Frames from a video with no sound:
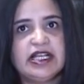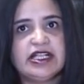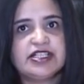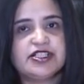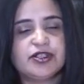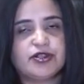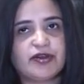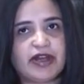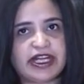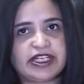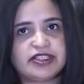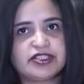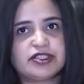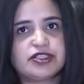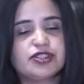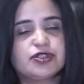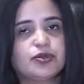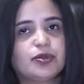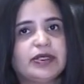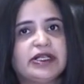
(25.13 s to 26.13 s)

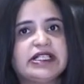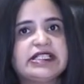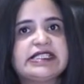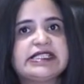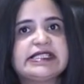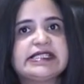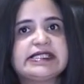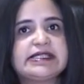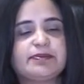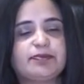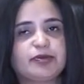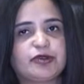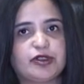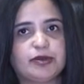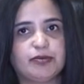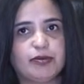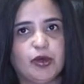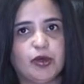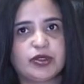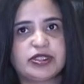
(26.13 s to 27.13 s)
directed towards
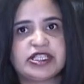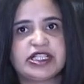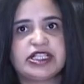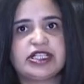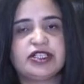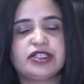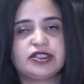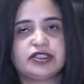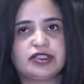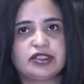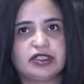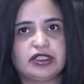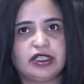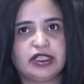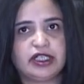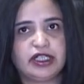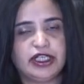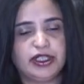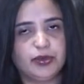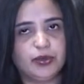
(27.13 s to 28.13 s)
promoting
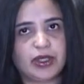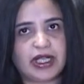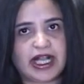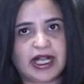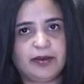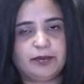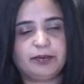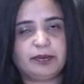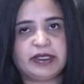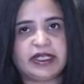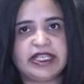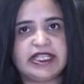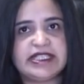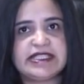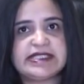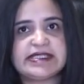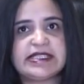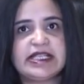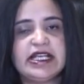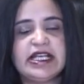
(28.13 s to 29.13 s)
new
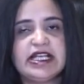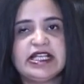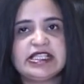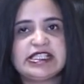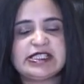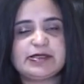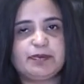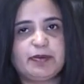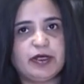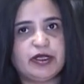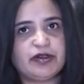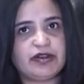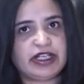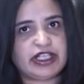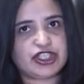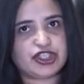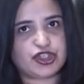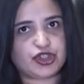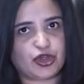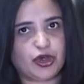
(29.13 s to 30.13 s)
companies,
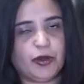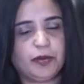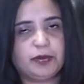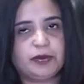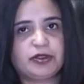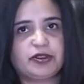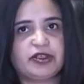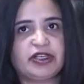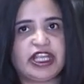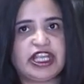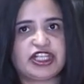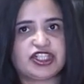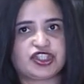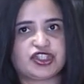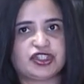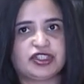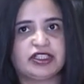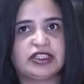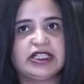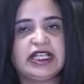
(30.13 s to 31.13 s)
spurring job
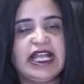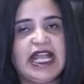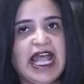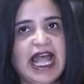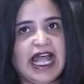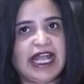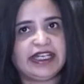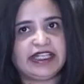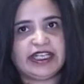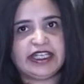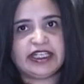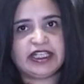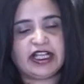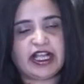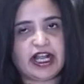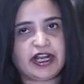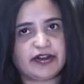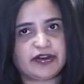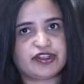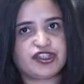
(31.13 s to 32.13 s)
creation, and
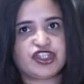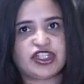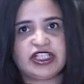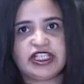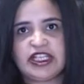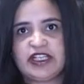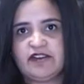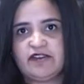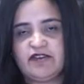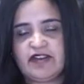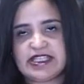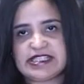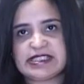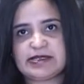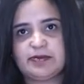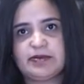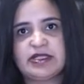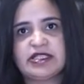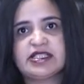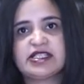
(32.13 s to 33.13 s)
encouraging
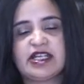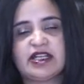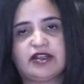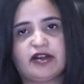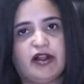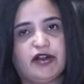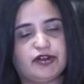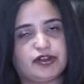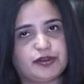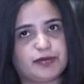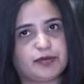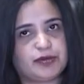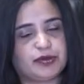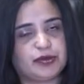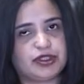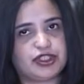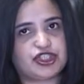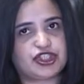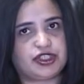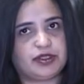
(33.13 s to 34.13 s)
investment and
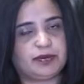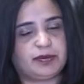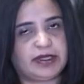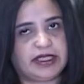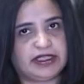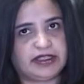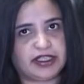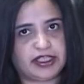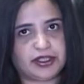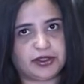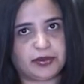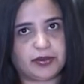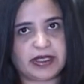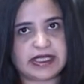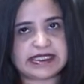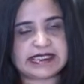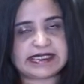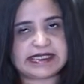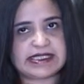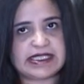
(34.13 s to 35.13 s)
entrepreneurship in the
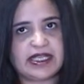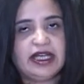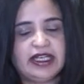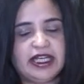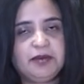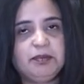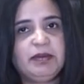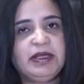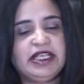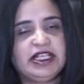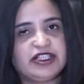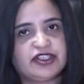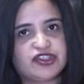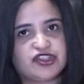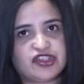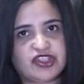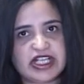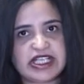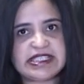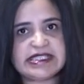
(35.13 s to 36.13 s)
US. Let me
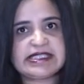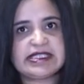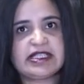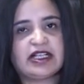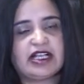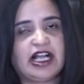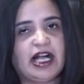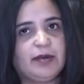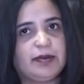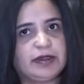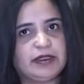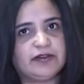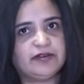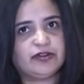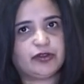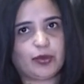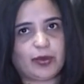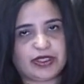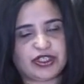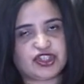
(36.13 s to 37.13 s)
address a couple
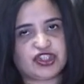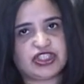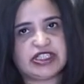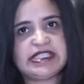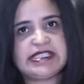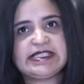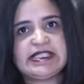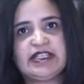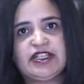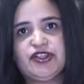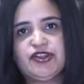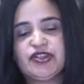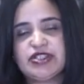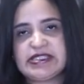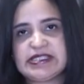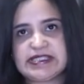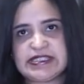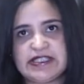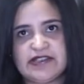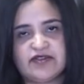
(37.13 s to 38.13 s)
of questions that I
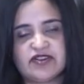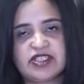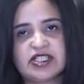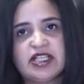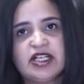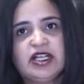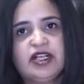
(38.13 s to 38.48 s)
received